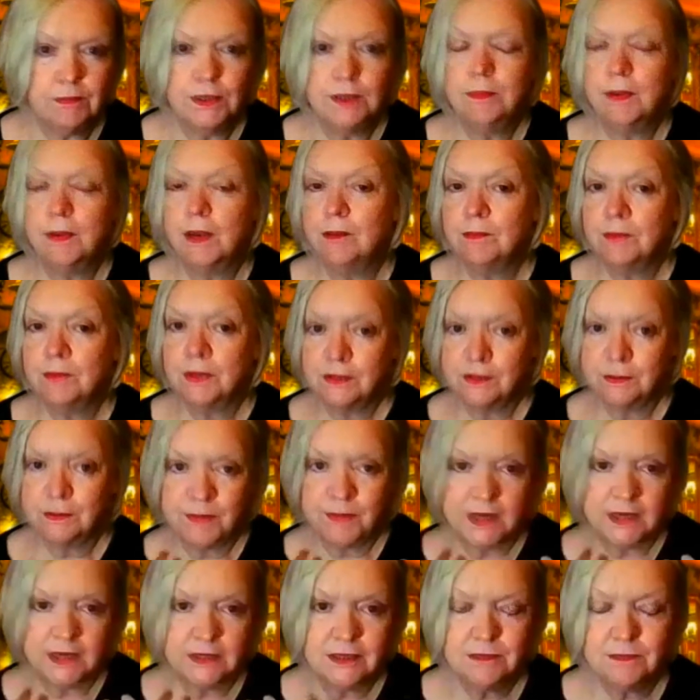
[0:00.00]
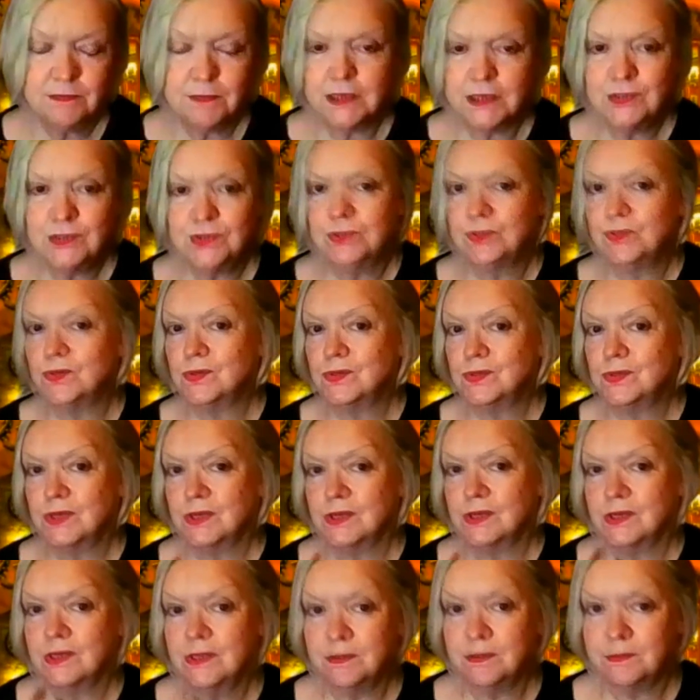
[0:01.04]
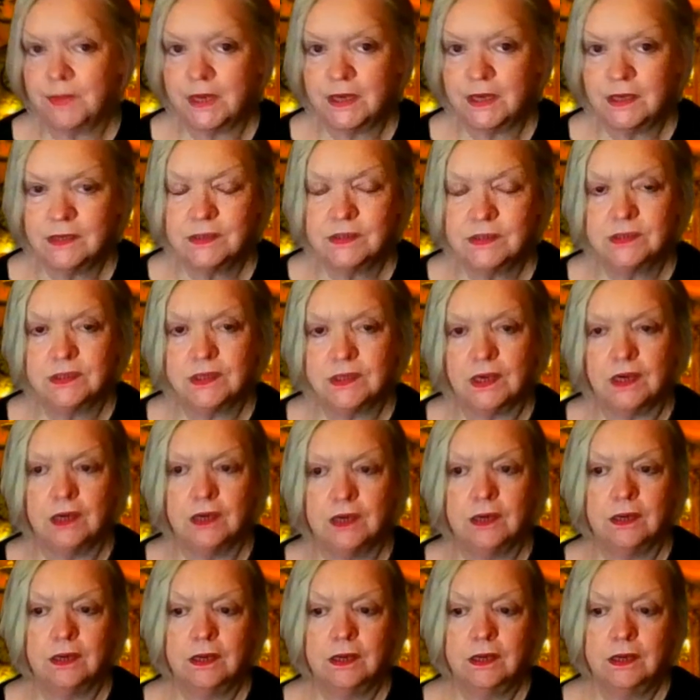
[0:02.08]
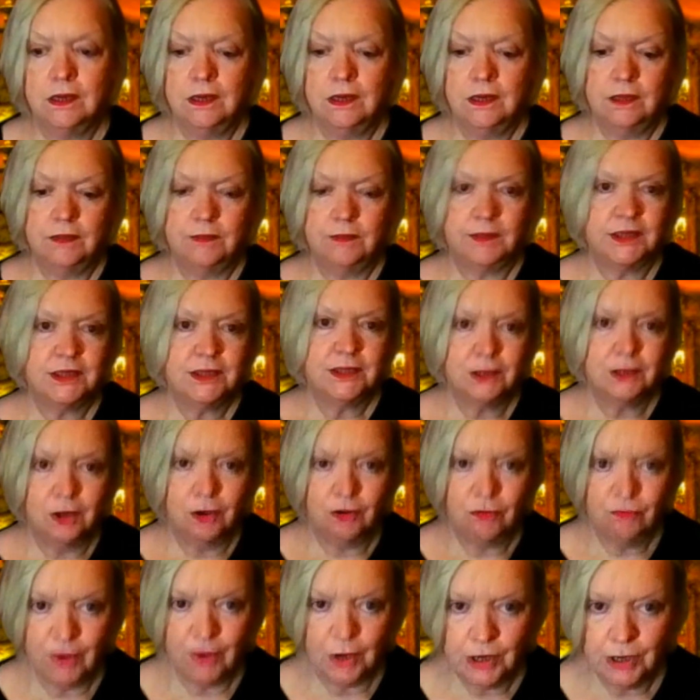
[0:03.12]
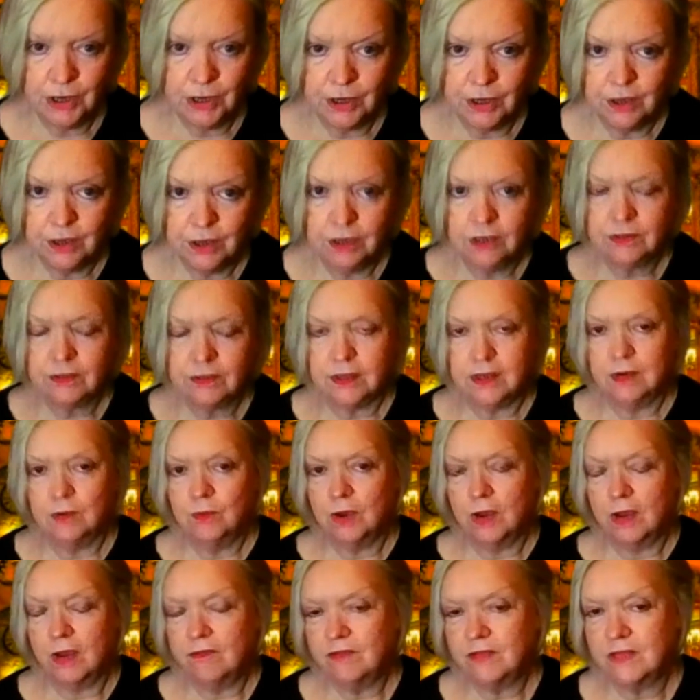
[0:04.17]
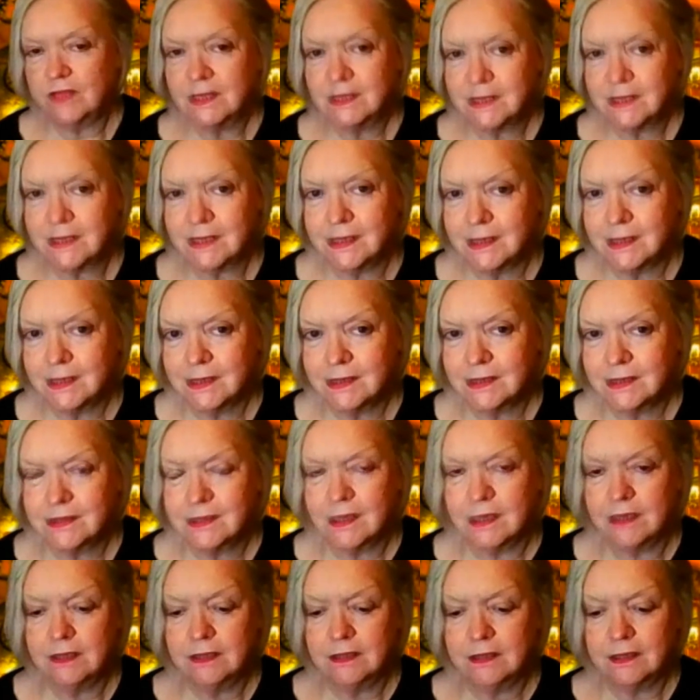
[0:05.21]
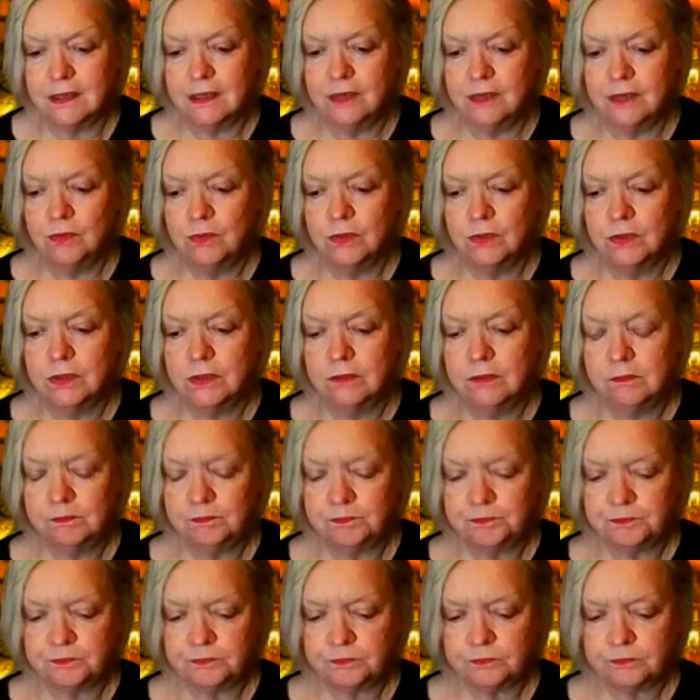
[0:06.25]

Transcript: family member, the best best daughter, the best uh, best lover, whatever this is, they they will